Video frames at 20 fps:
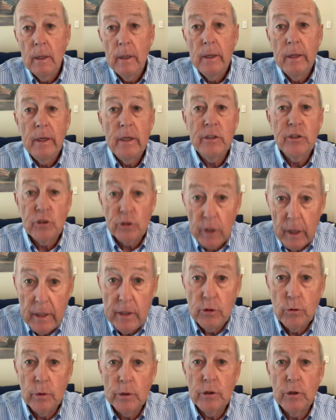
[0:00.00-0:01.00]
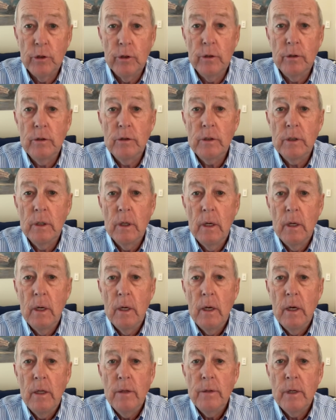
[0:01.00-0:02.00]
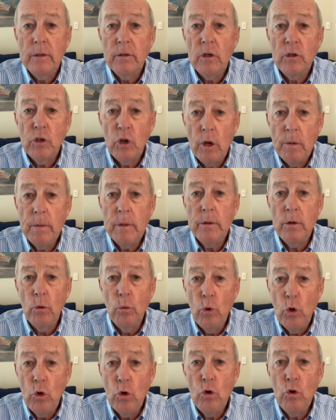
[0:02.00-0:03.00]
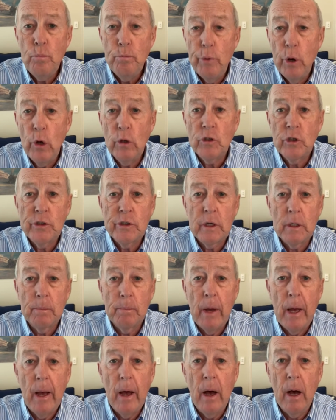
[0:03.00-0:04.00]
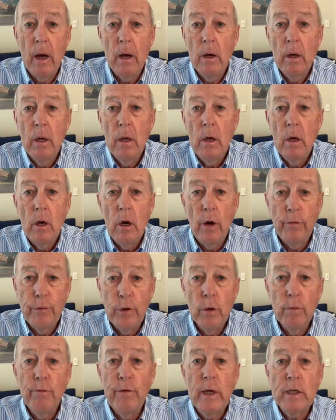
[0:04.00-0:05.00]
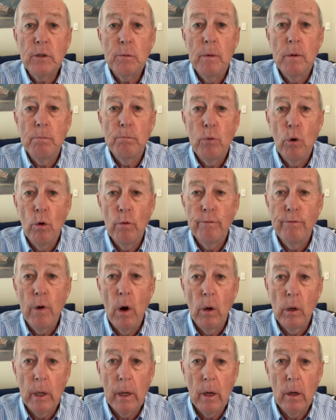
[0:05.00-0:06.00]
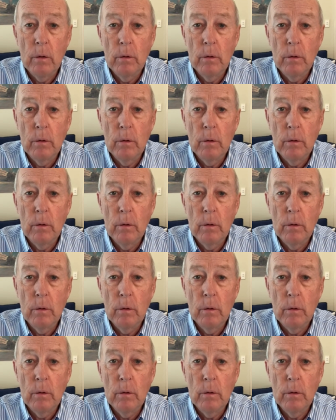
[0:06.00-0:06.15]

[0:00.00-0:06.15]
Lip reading: It's these returns that determine the real purchasing power of your investment portfolio.